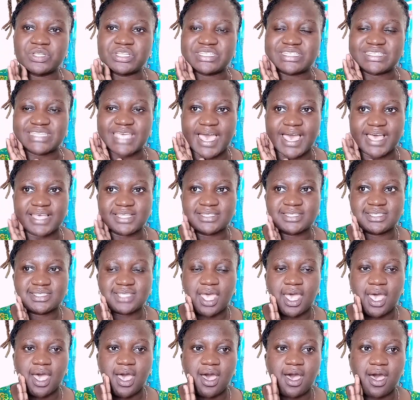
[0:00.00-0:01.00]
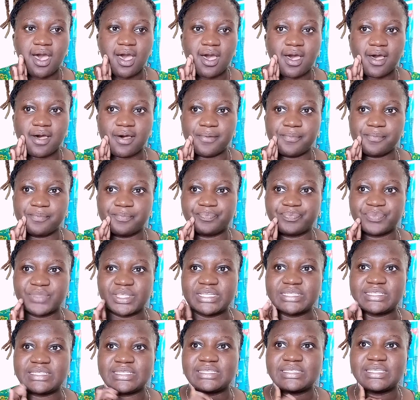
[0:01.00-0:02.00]
does
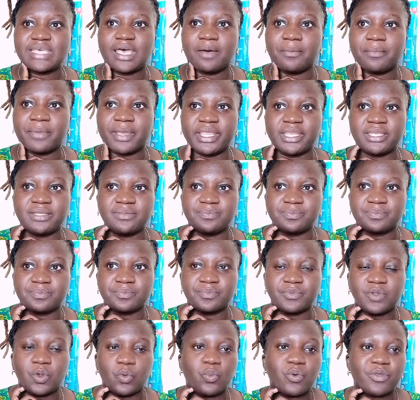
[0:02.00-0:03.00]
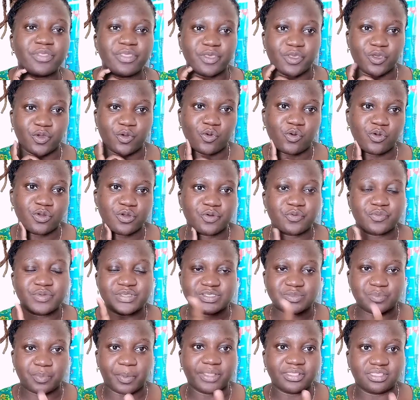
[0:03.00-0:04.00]
determine whether you're going to
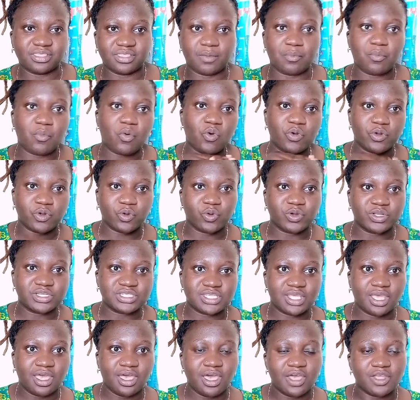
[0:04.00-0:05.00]
respect them or not.